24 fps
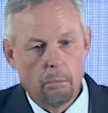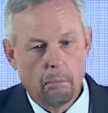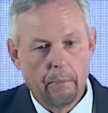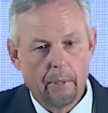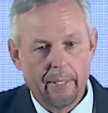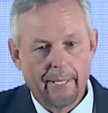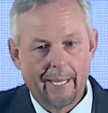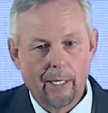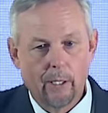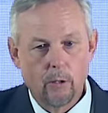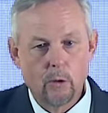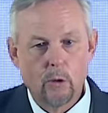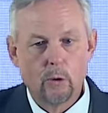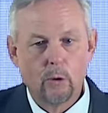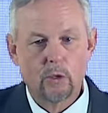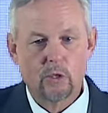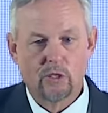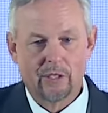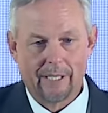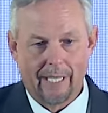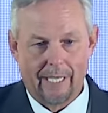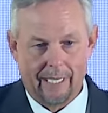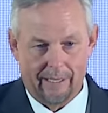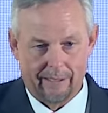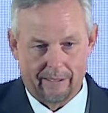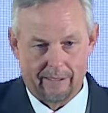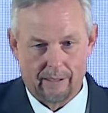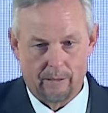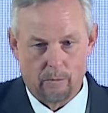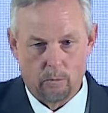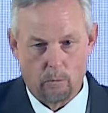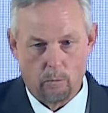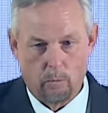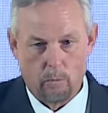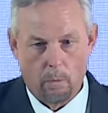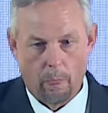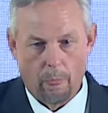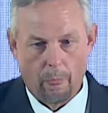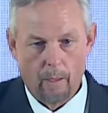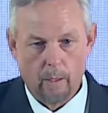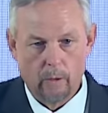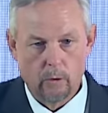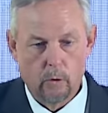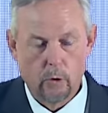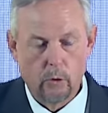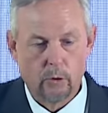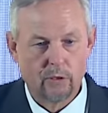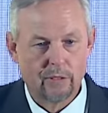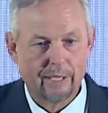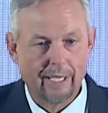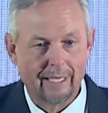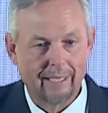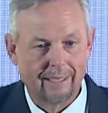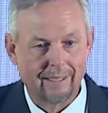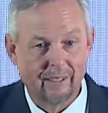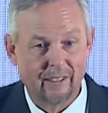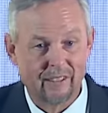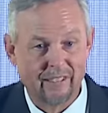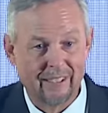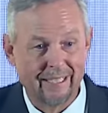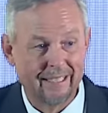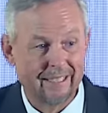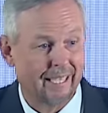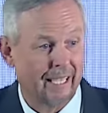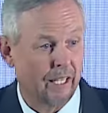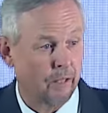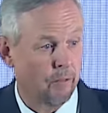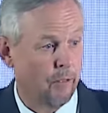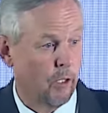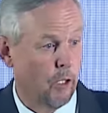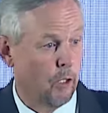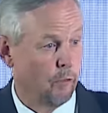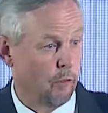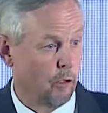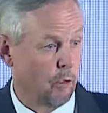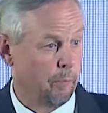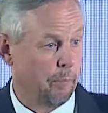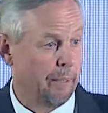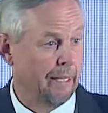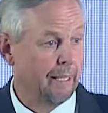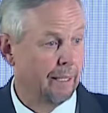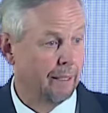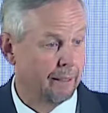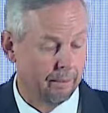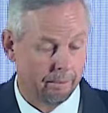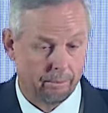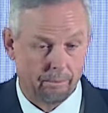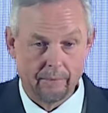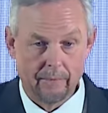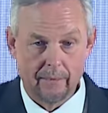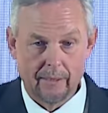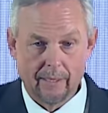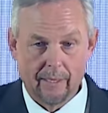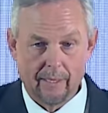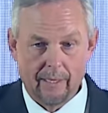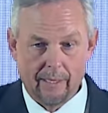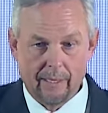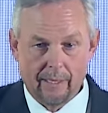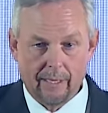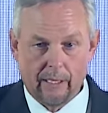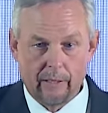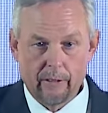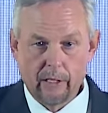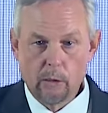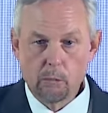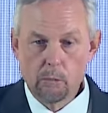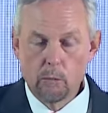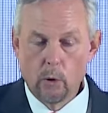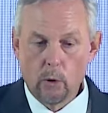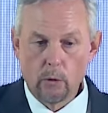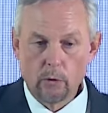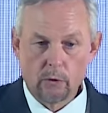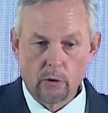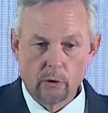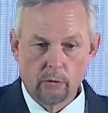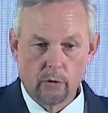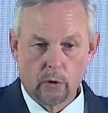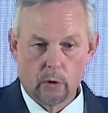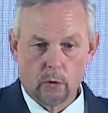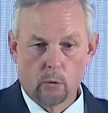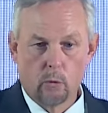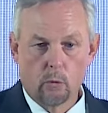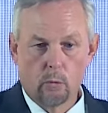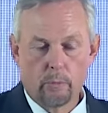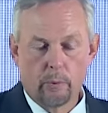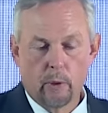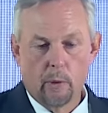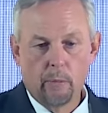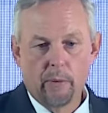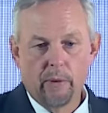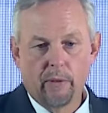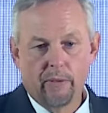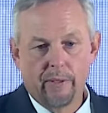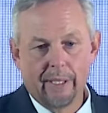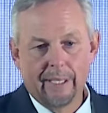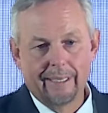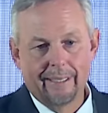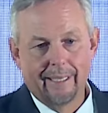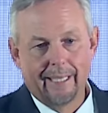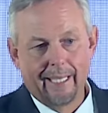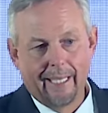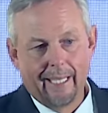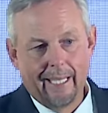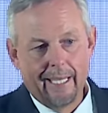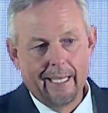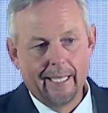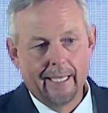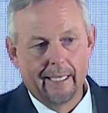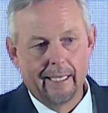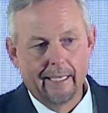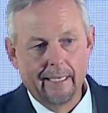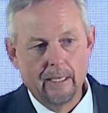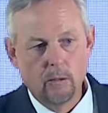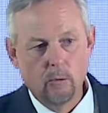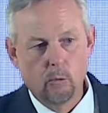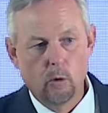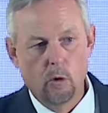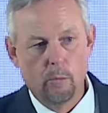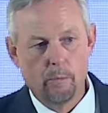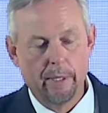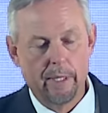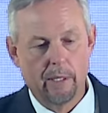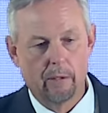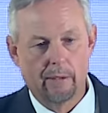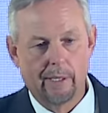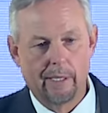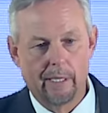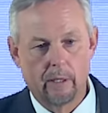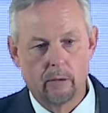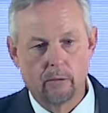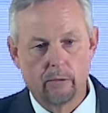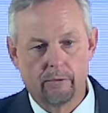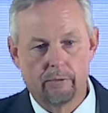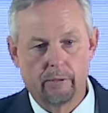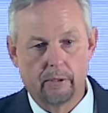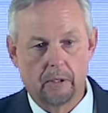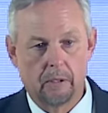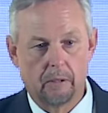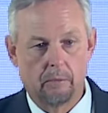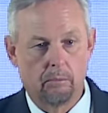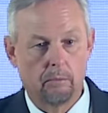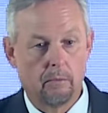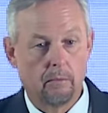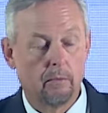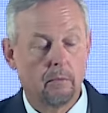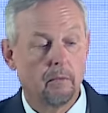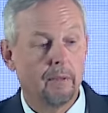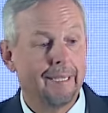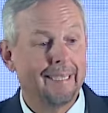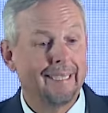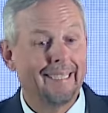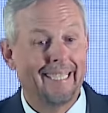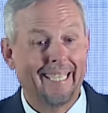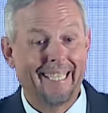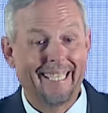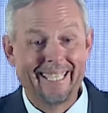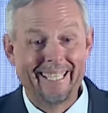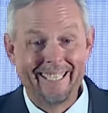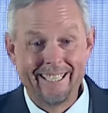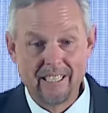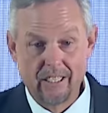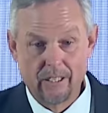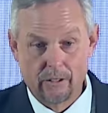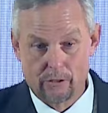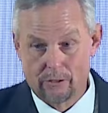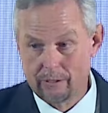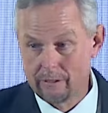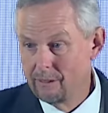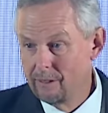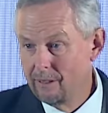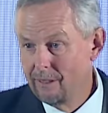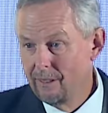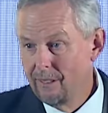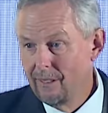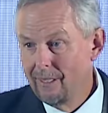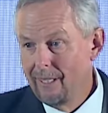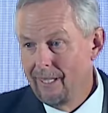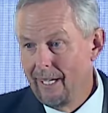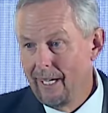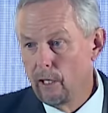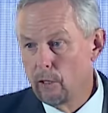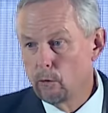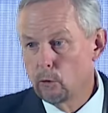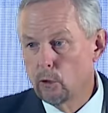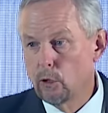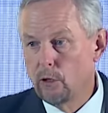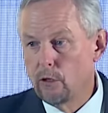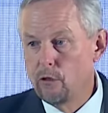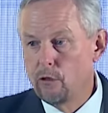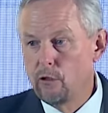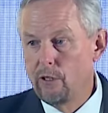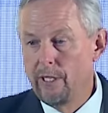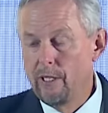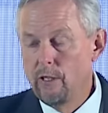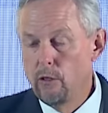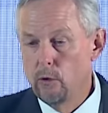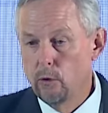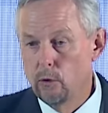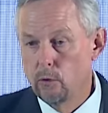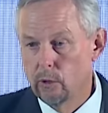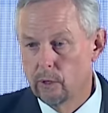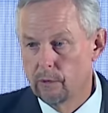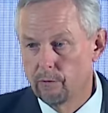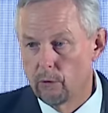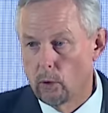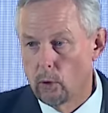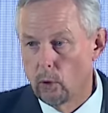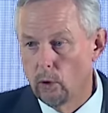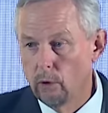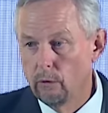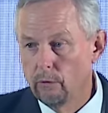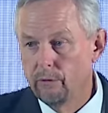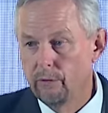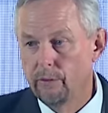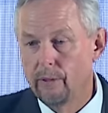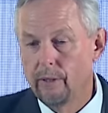But how do you start? Do you start on things that are very, very big? I think most of us will probably think that AI will be around for decades and will continue to evolve.